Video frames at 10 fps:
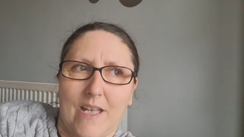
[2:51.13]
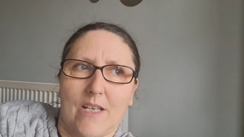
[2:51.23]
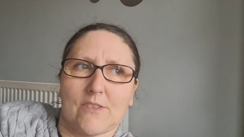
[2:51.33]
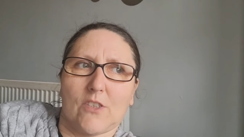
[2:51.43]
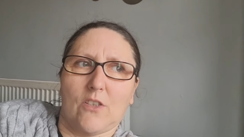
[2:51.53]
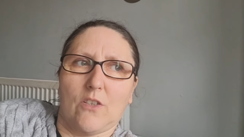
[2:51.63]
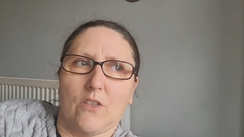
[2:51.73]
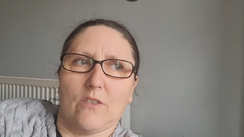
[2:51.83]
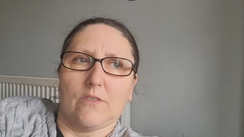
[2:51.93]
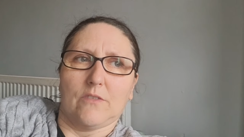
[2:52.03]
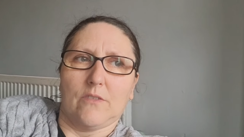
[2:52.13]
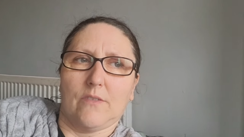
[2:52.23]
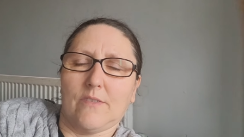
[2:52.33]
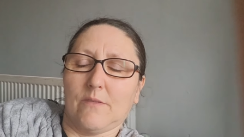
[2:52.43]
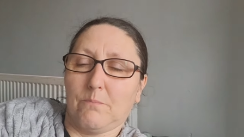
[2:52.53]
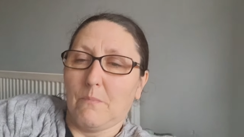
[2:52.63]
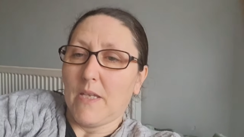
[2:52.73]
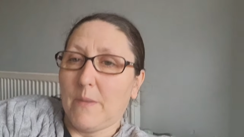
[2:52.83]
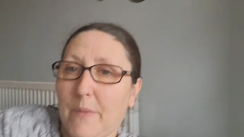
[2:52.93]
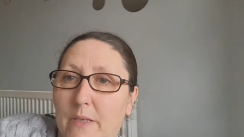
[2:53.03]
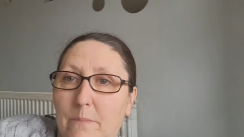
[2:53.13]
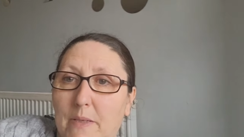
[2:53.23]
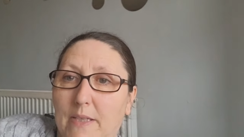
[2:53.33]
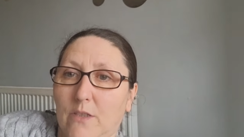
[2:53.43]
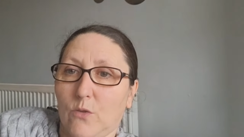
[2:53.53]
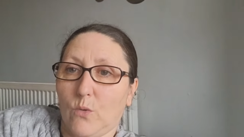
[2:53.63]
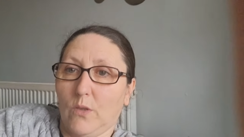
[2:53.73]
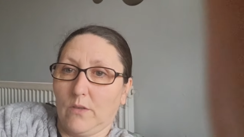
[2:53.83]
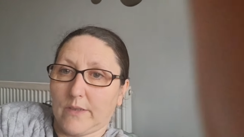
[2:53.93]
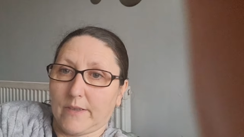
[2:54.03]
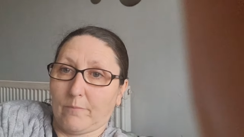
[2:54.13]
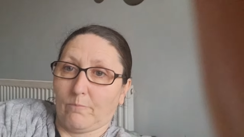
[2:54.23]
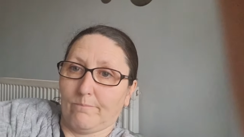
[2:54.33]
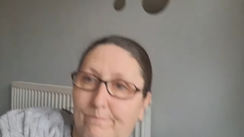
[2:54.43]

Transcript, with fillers: So, me being me, Googled it.